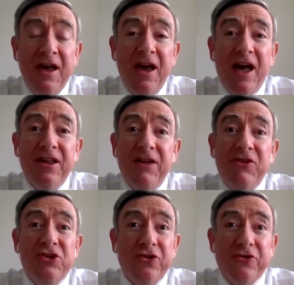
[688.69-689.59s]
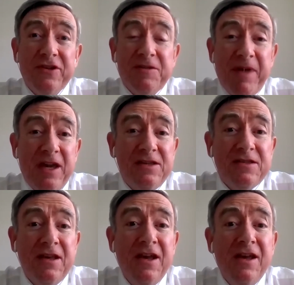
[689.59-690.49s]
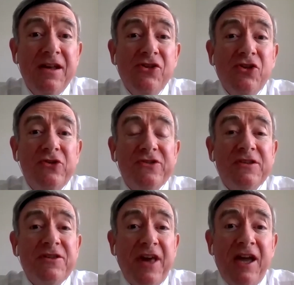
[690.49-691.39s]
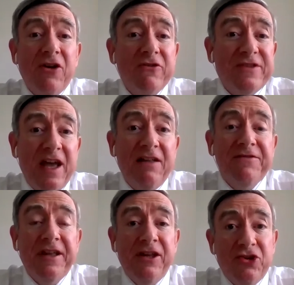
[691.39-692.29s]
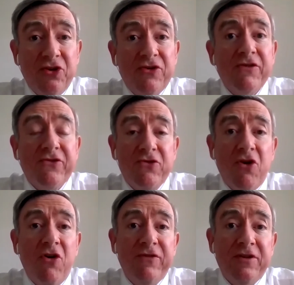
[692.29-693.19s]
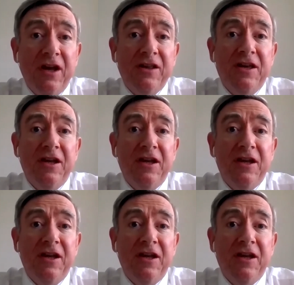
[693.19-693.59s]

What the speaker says: and give each other the space to sustain ourselves and each other through COVID-19.